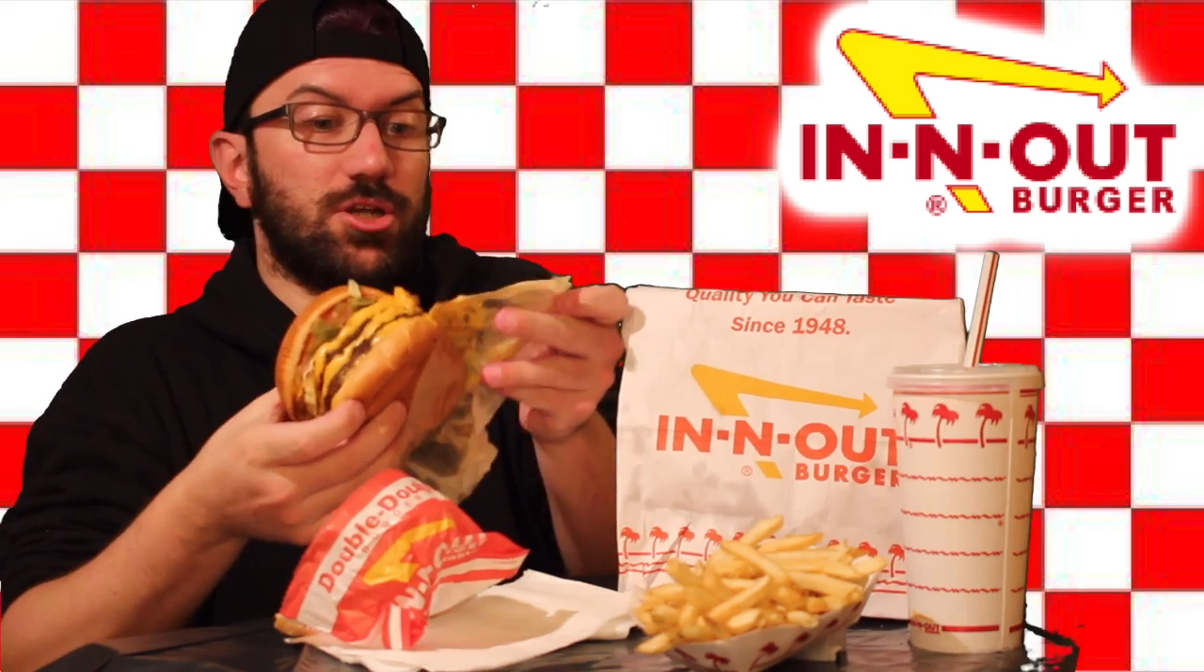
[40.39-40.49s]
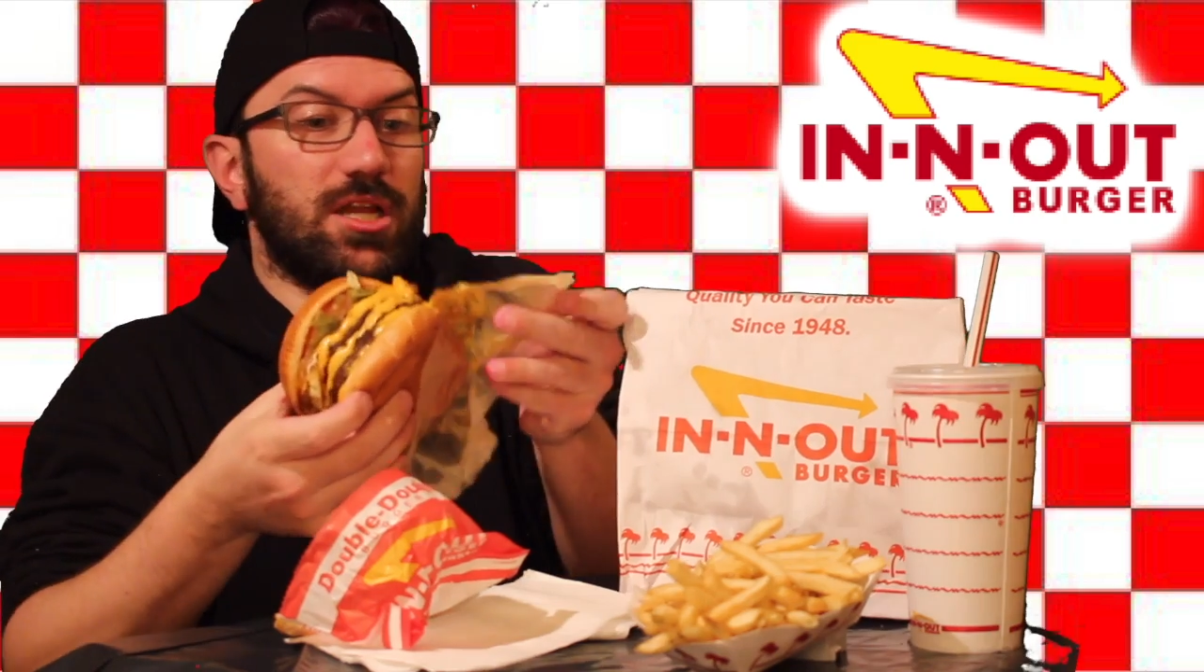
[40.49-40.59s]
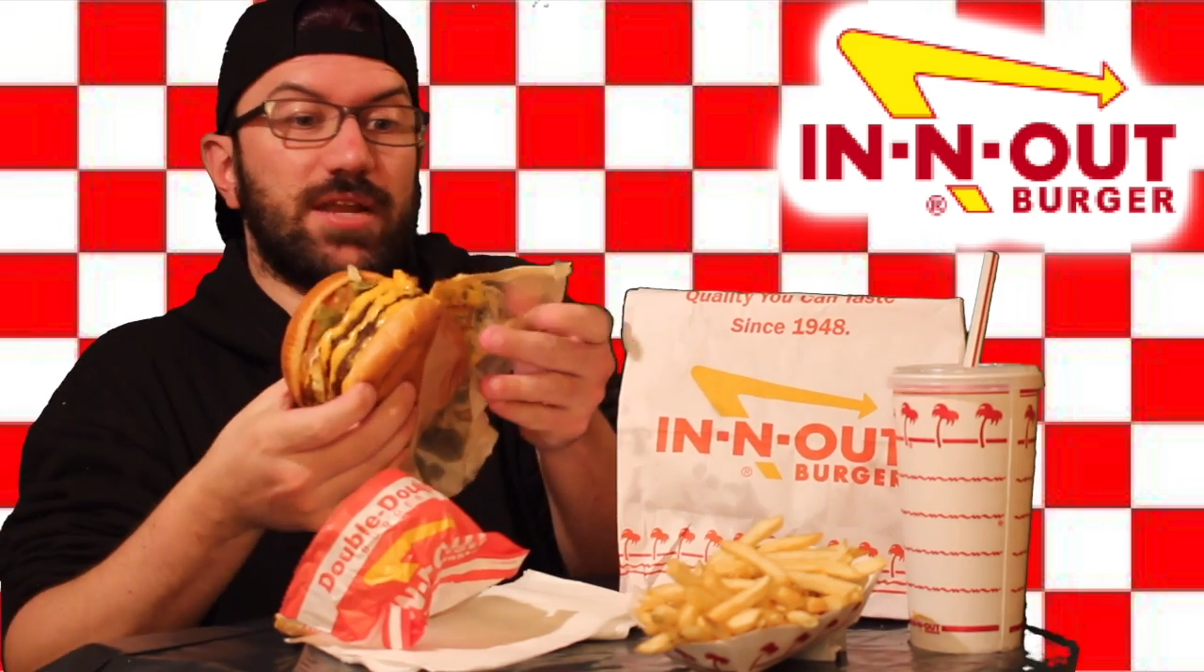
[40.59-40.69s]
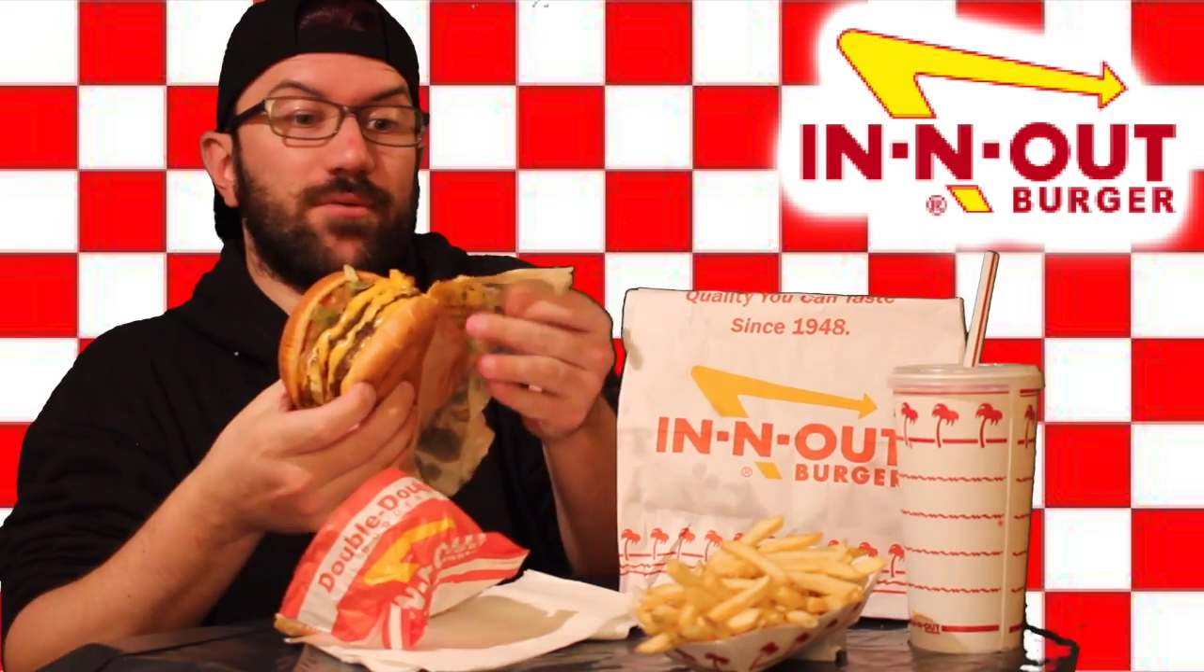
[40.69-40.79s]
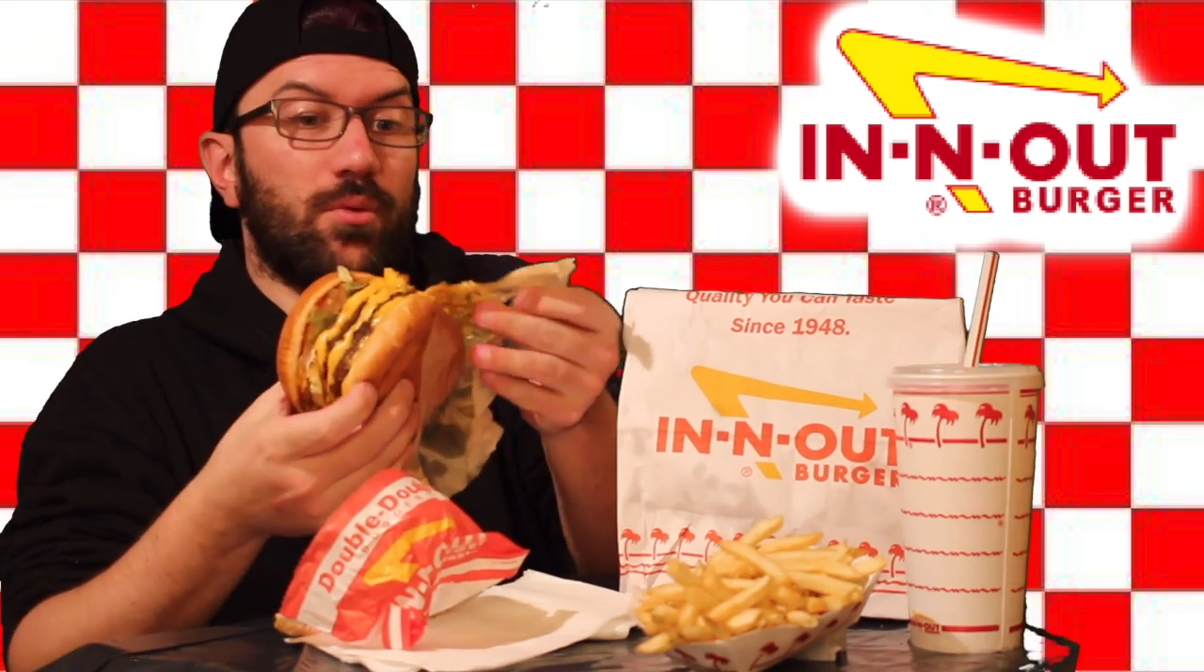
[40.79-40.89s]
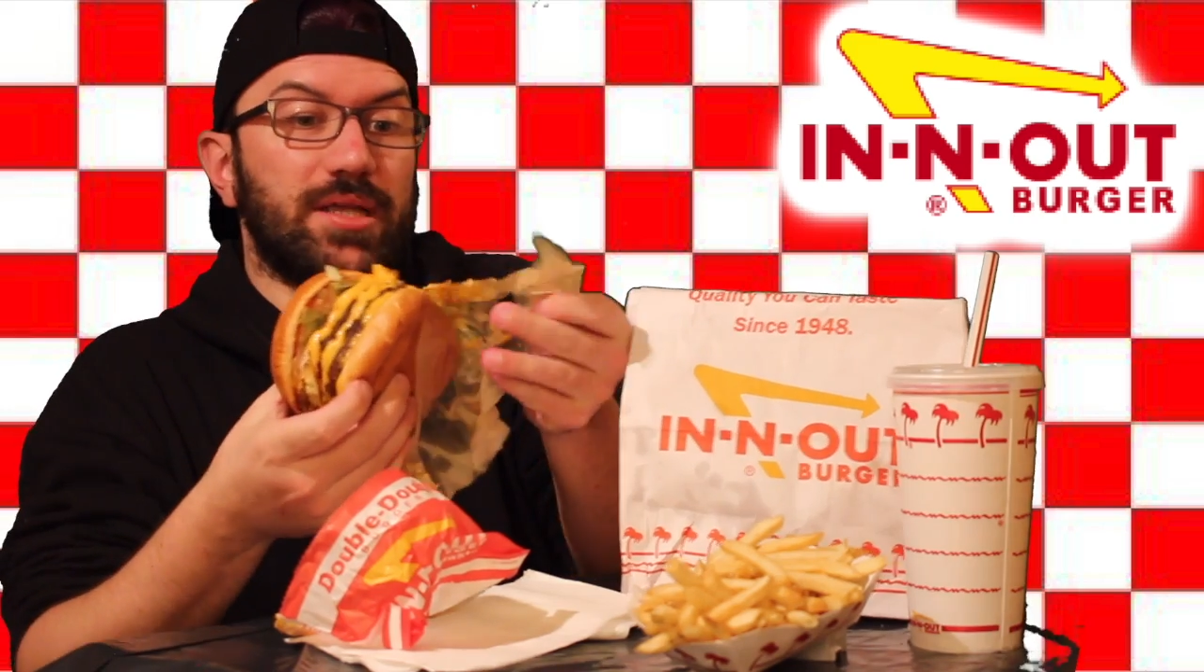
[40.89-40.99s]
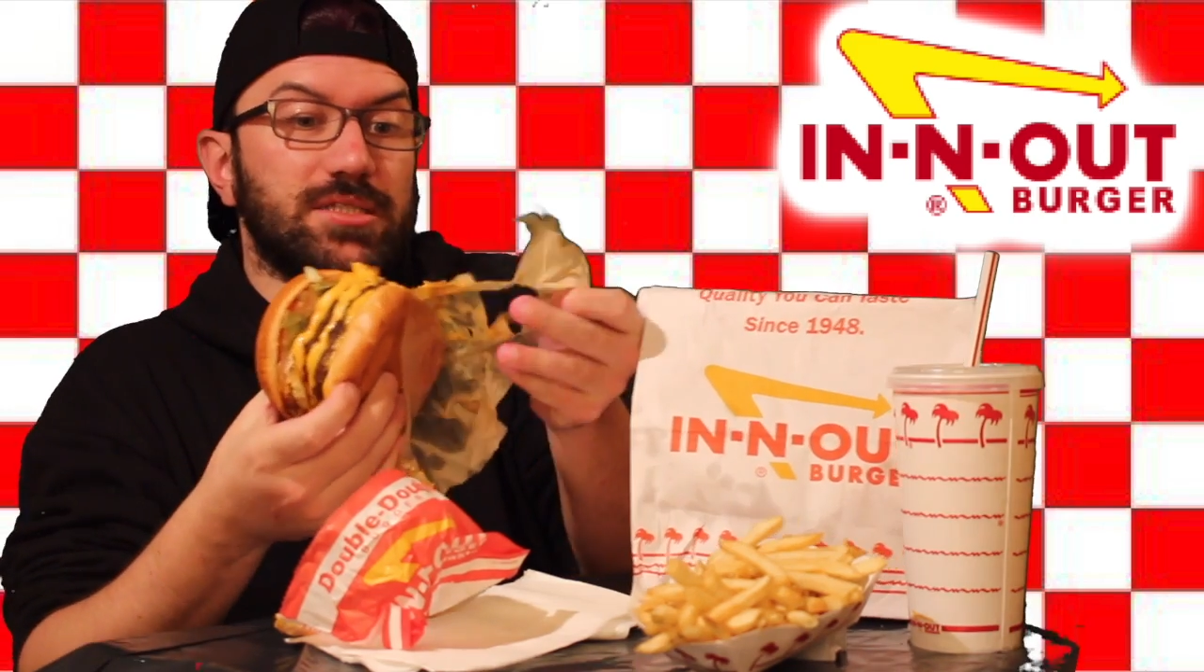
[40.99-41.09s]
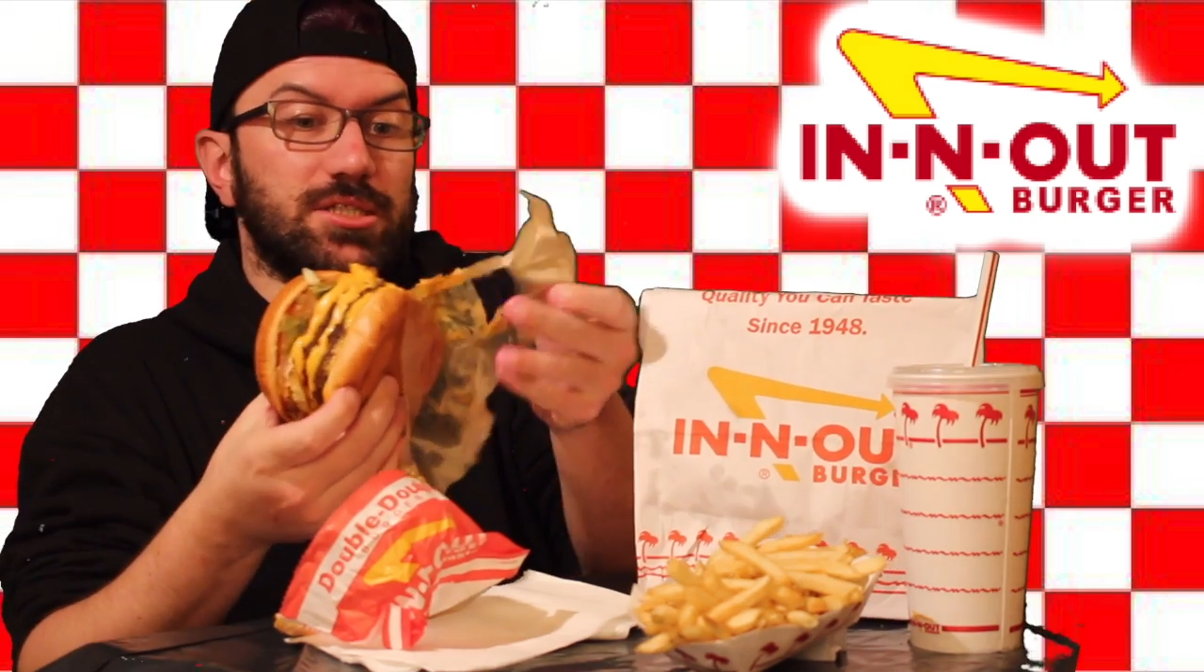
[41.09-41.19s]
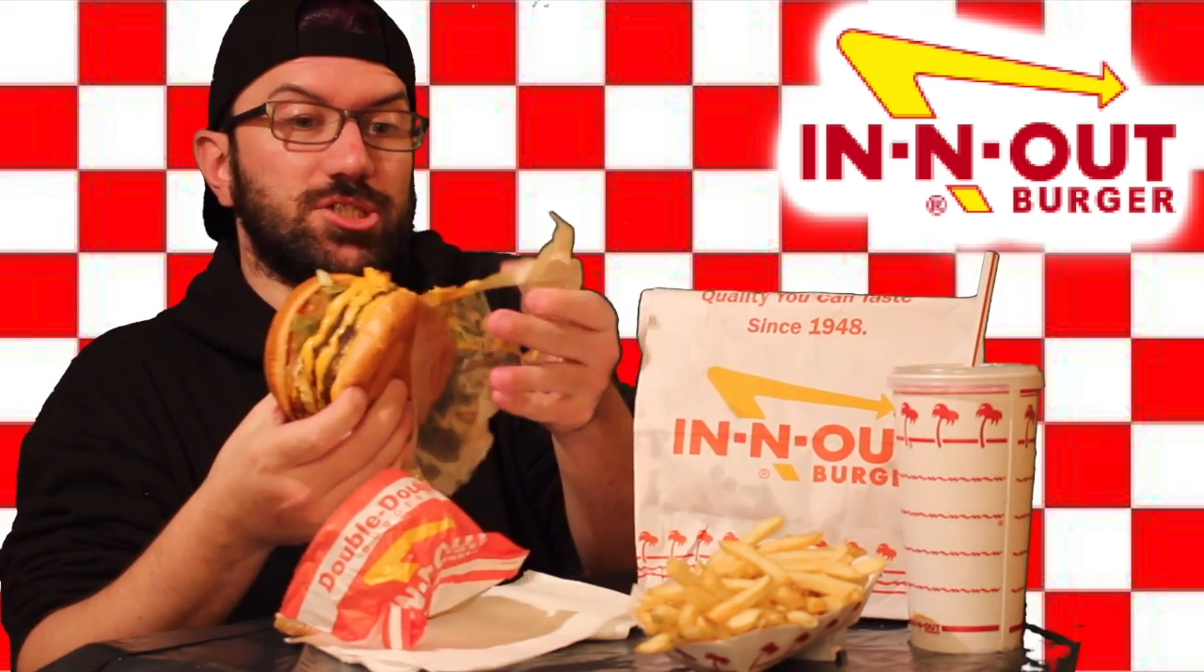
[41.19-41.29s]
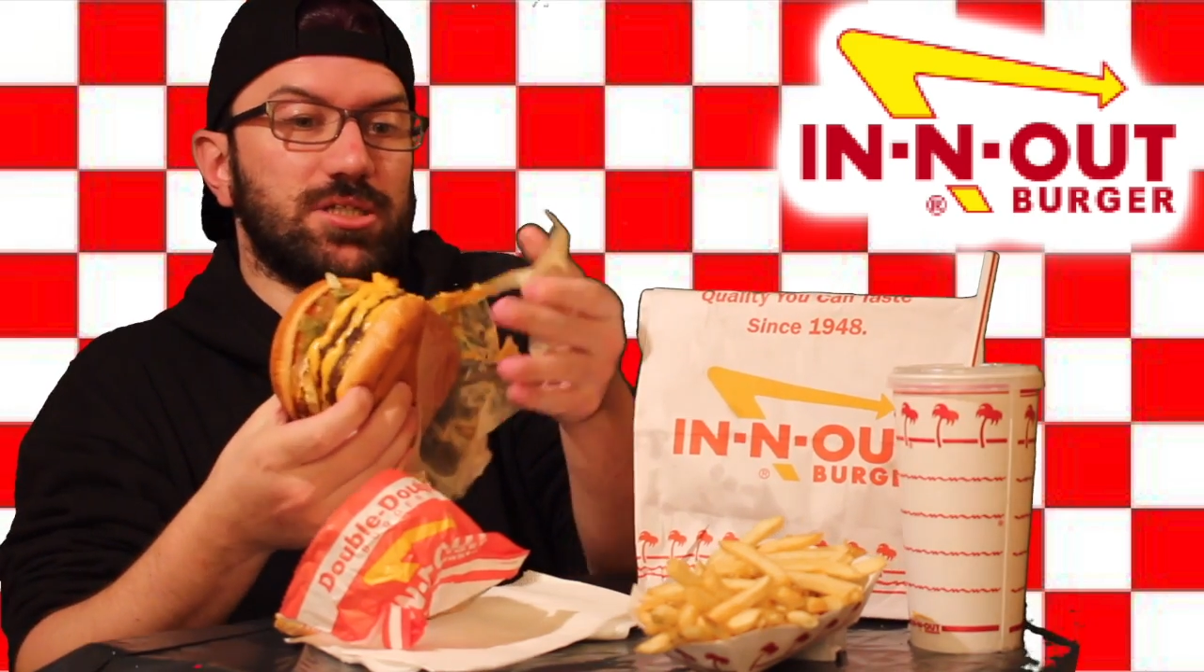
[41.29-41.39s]
I can never
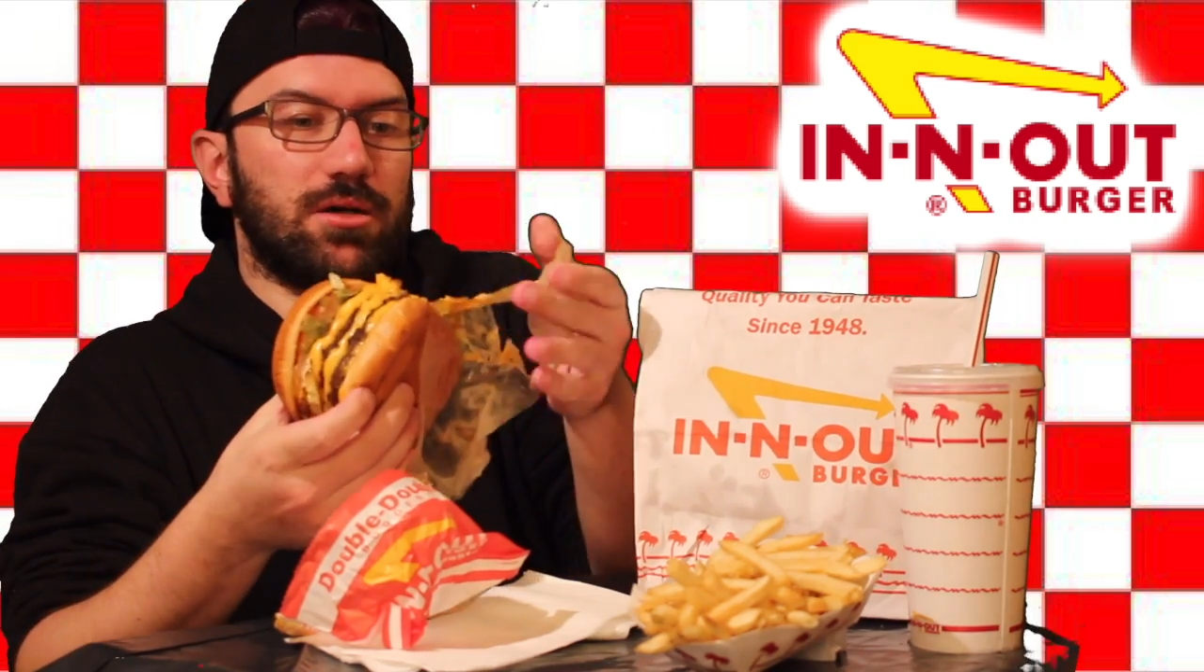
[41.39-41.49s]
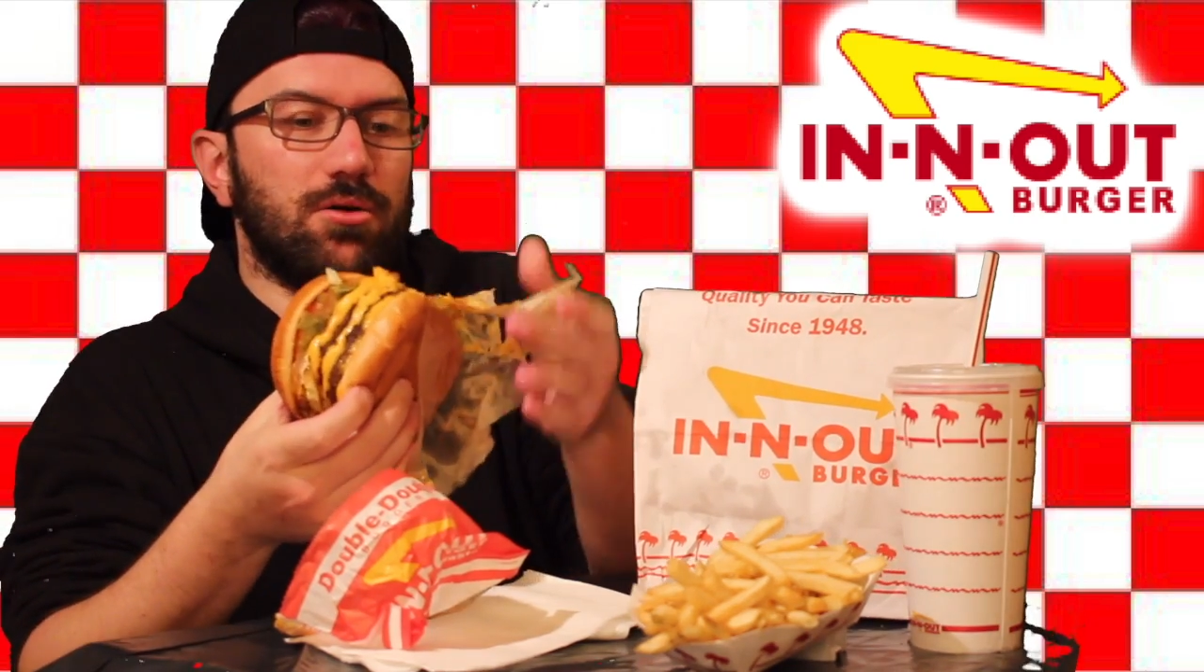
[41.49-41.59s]
waste this shit.